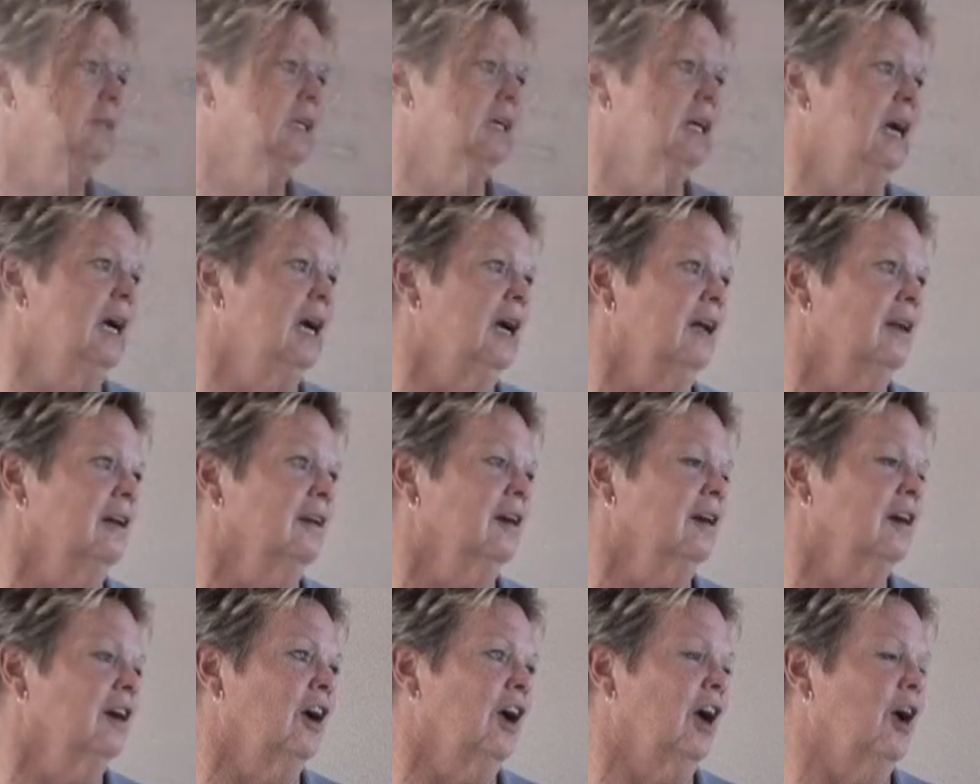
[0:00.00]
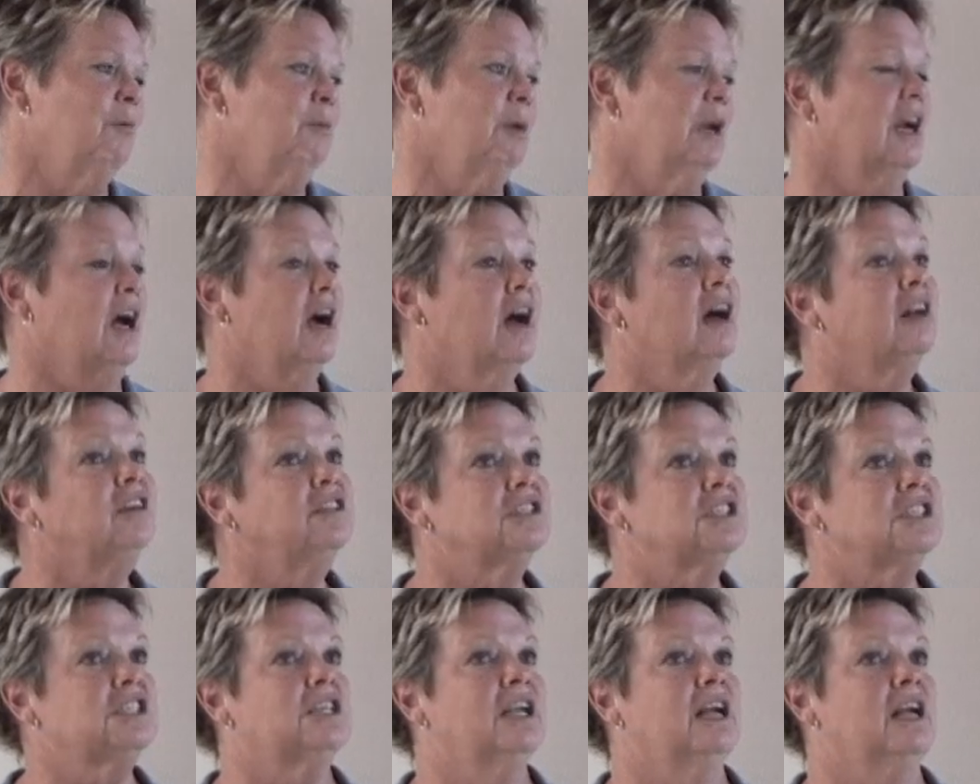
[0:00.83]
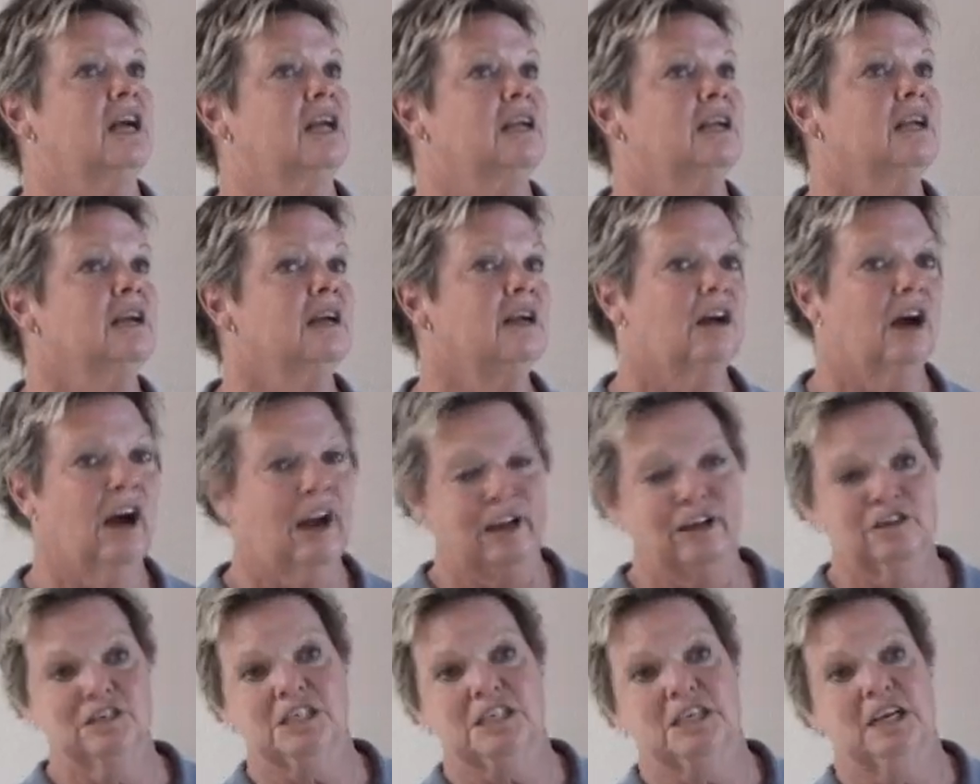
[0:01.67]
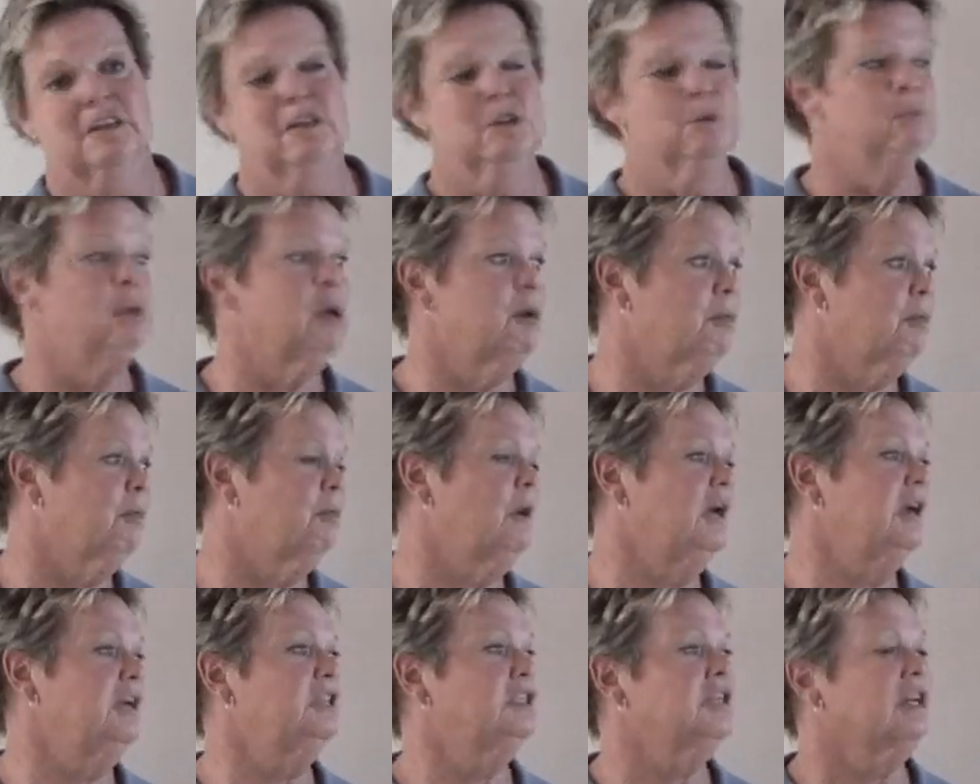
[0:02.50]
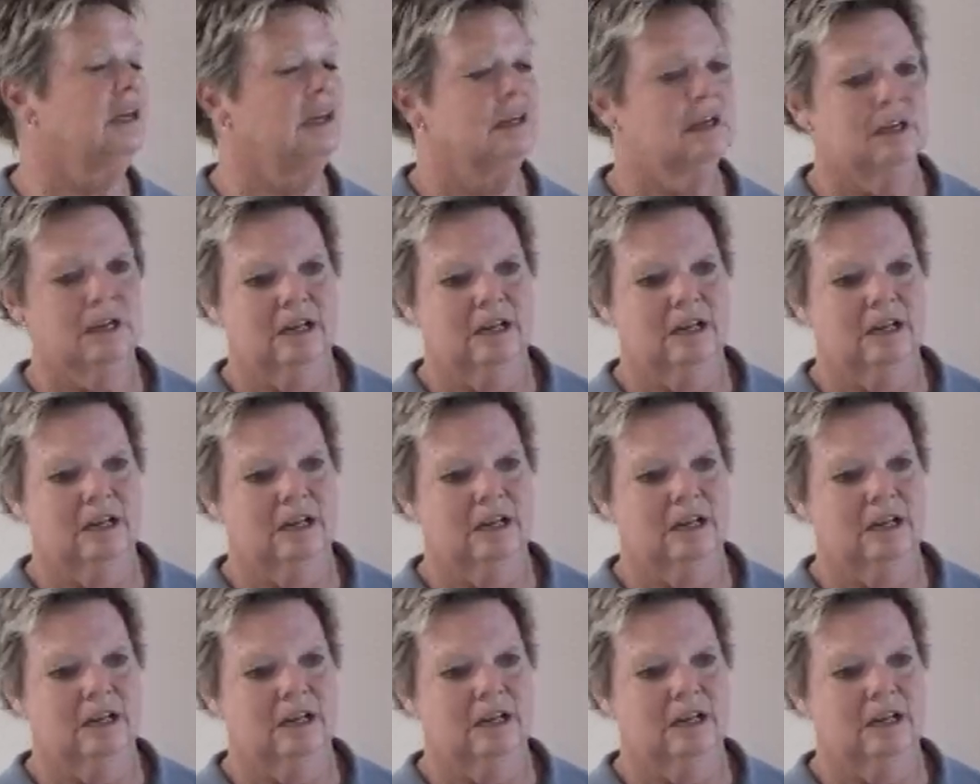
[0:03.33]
And I mean, I understand that minimum wage,